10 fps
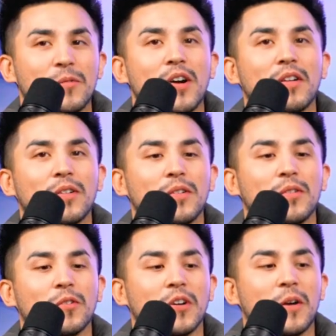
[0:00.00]
We all
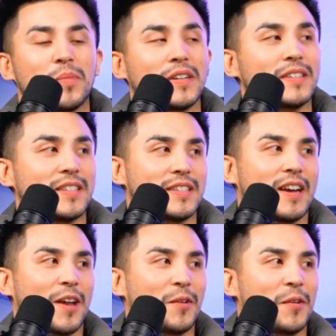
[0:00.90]
grew up in
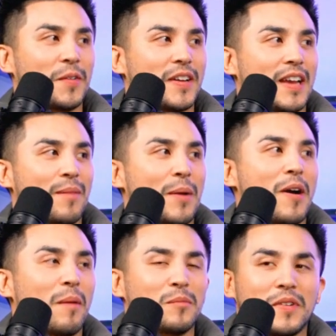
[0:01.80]
Seattle. Oh, my
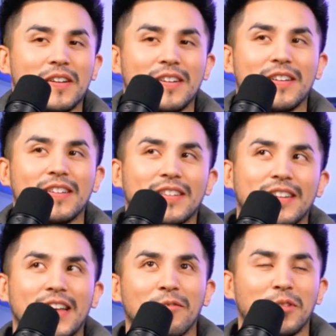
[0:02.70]
mom
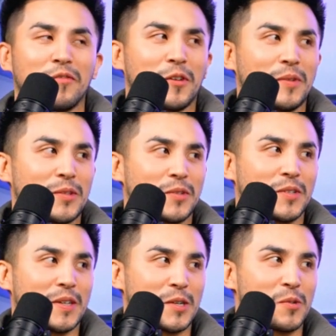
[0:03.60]
came from the Philippines when
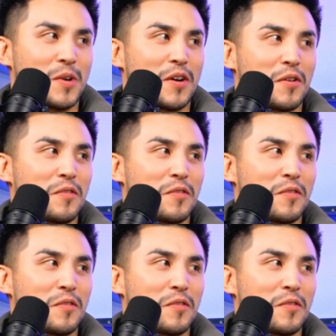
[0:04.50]
she was like 12.